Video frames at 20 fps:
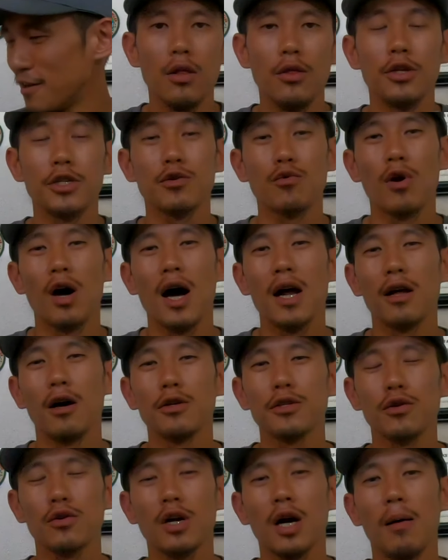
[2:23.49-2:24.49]
This rod
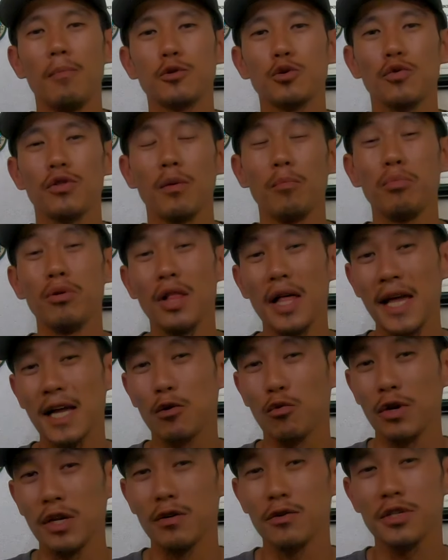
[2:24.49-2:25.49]
also comes with a blank
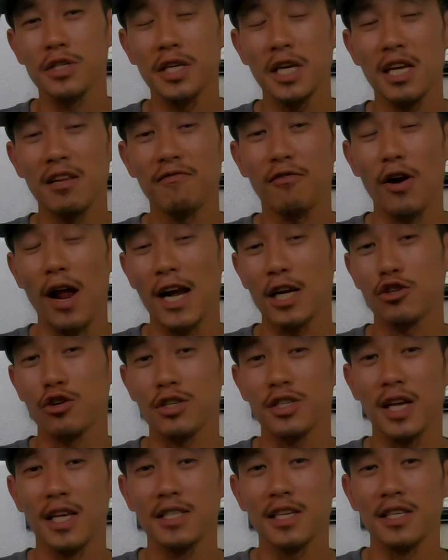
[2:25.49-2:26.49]
reel seat for extra
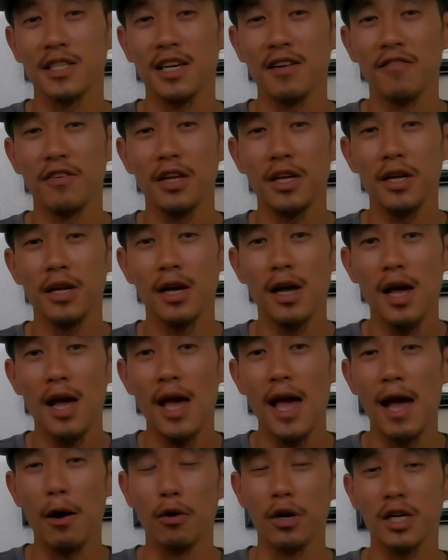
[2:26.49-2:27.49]
sensitivity.
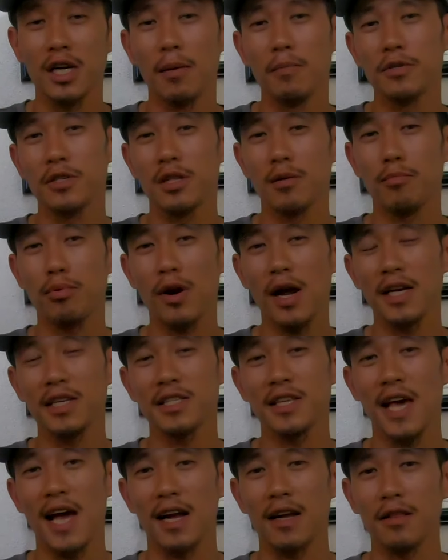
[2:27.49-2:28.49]
And when it comes to the
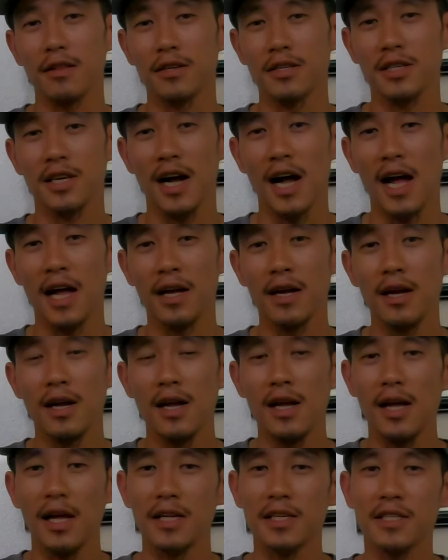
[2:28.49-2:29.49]
price tag of this guy,
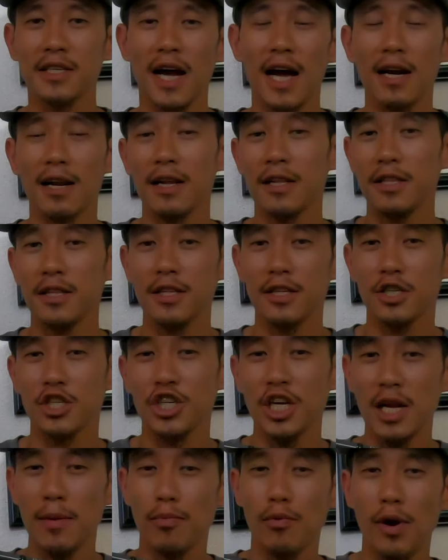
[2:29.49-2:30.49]
it's not in the
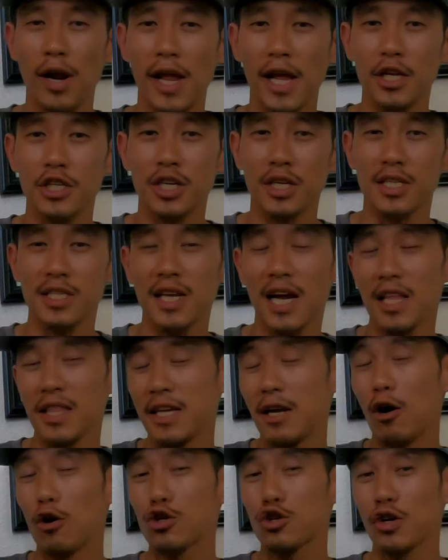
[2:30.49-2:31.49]
cheap range, it's not in
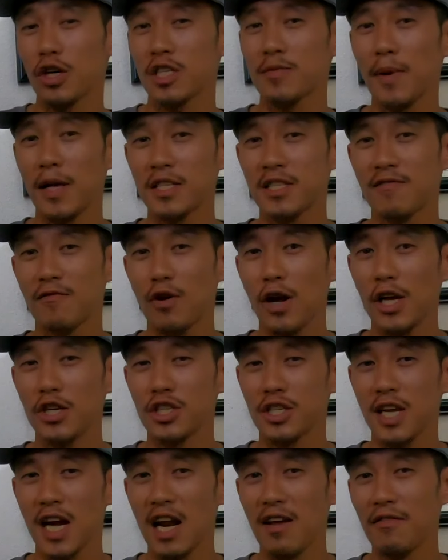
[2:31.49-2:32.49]
the ultra expensive range,
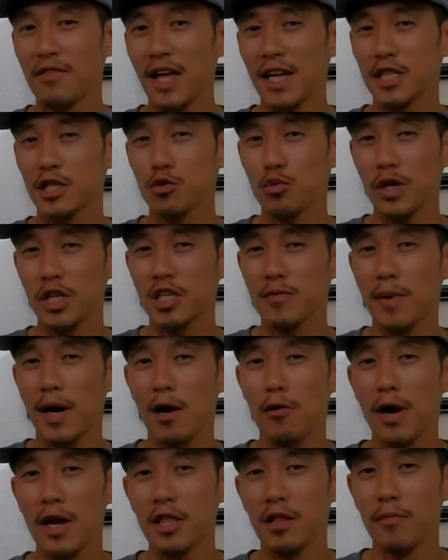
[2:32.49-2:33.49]
it's kind of in that sweet
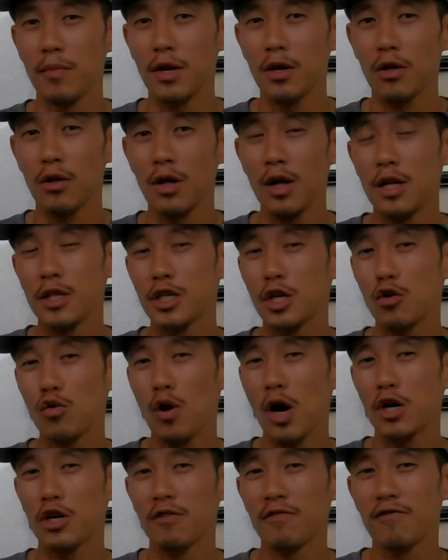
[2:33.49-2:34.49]
spot right in the middle,
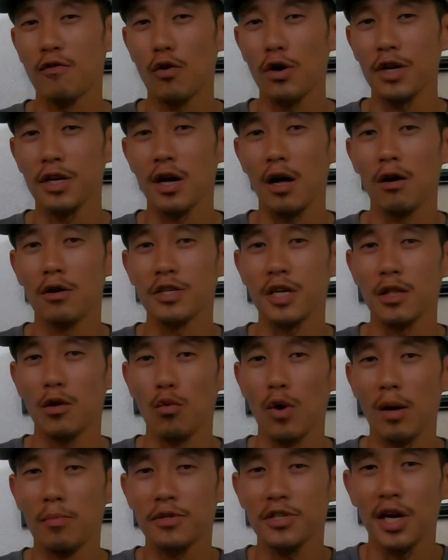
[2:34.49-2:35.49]
$240 on the
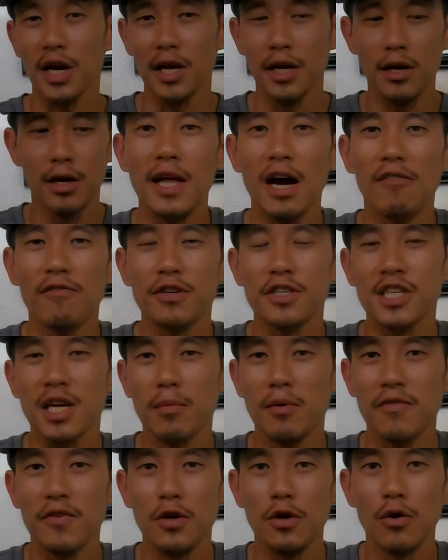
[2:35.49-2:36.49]
website. Now for
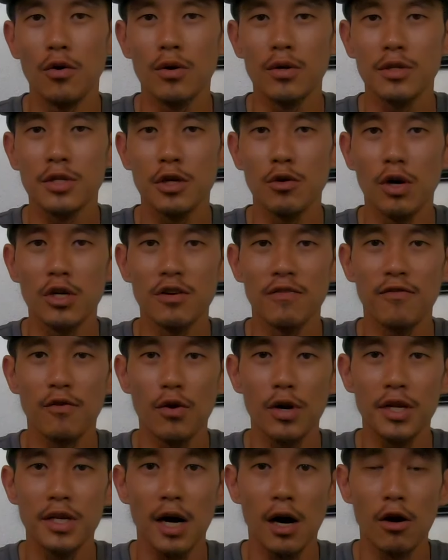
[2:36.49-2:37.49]
some of you,
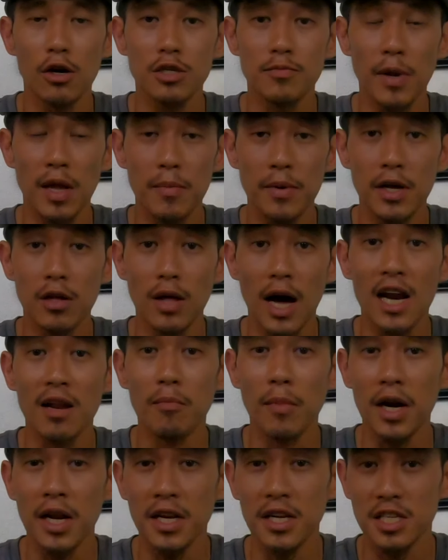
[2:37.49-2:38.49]
$240 may be a lot
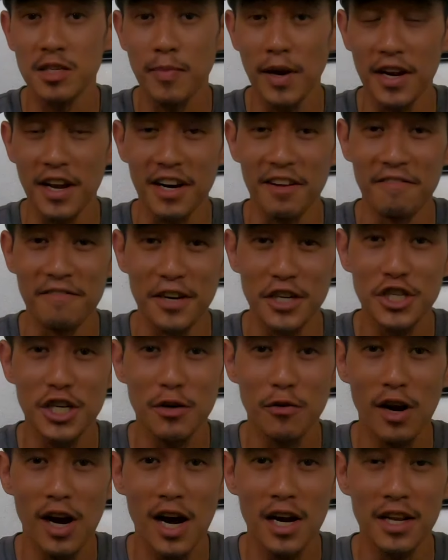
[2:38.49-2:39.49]
of money to spend on a
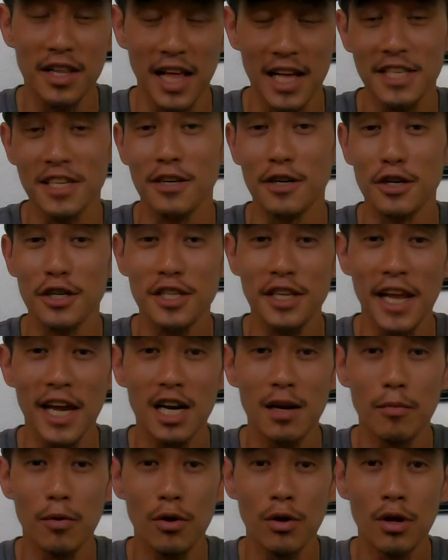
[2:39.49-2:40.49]
fishing rod, and that's
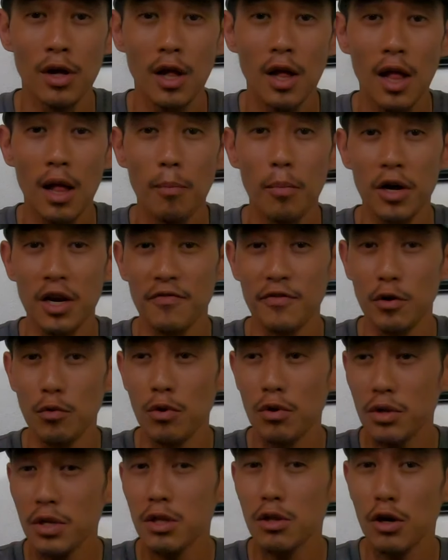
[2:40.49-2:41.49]
understandable. But if you're
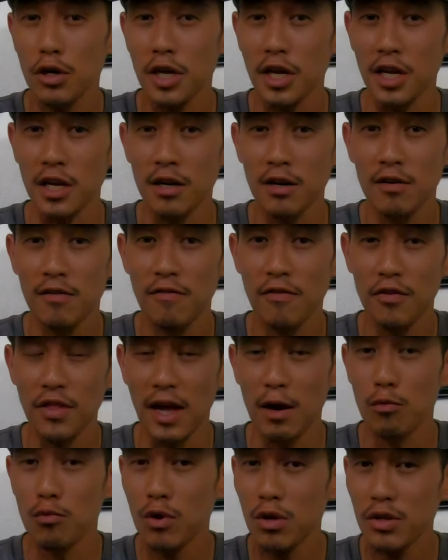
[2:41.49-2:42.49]
really looking for
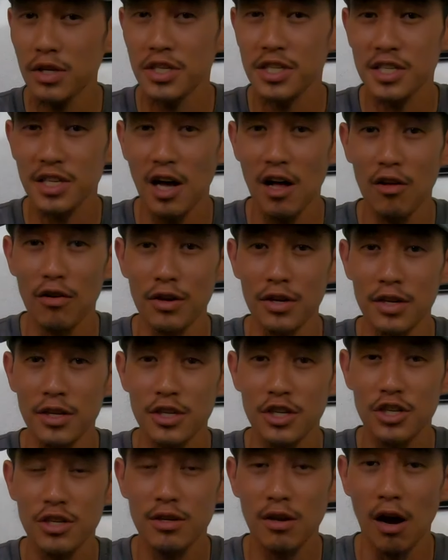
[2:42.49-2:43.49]
that really solid,
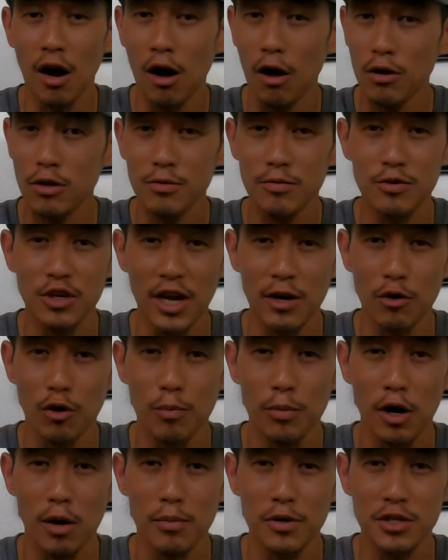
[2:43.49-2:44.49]
all general
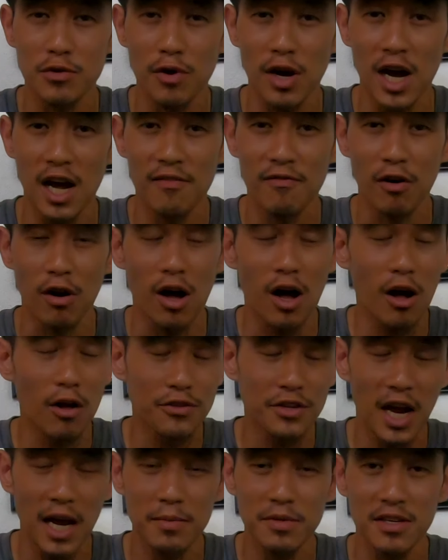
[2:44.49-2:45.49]
purpose rod for
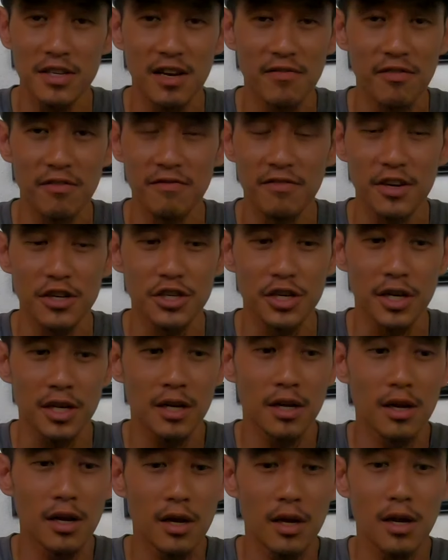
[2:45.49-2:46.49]
all types of different
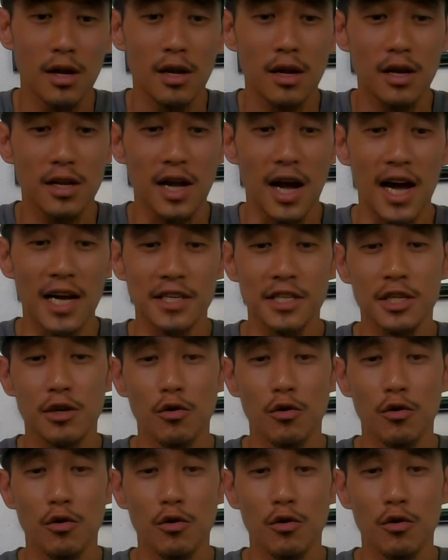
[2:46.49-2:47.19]
fishing, guys,